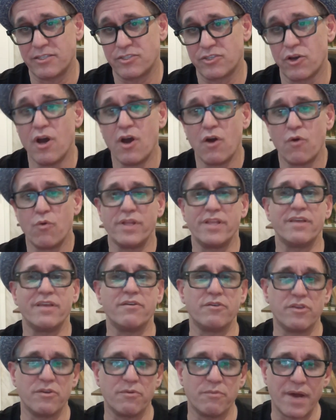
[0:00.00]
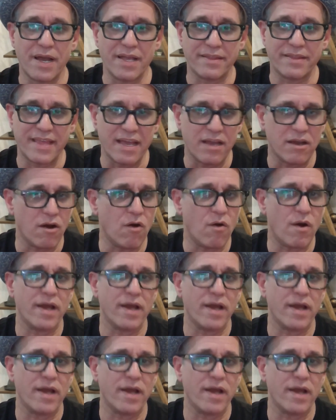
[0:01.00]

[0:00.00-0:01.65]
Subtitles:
So when you might think, oh,